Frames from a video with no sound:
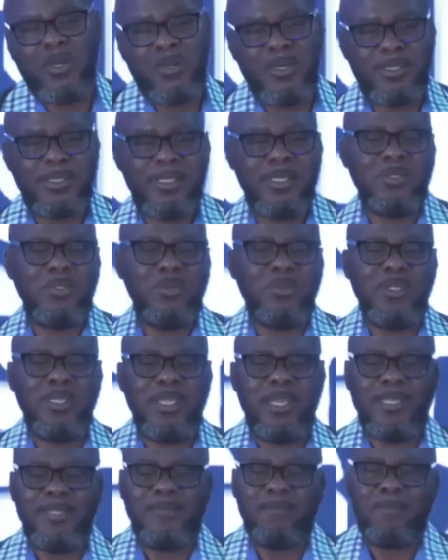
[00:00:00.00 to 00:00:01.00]
and she says to me
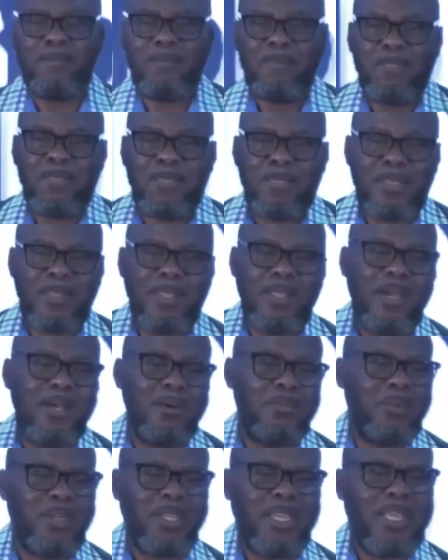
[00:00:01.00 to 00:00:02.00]
that,
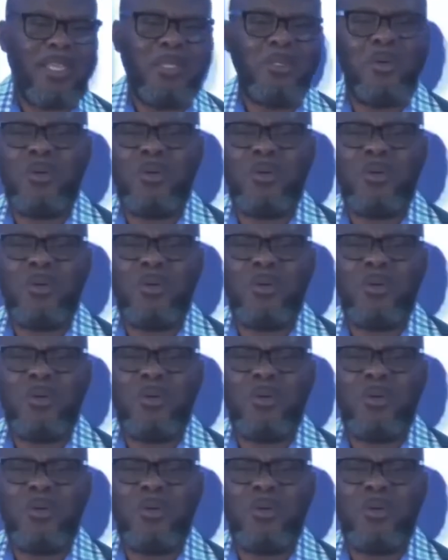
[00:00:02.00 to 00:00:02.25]
brother, your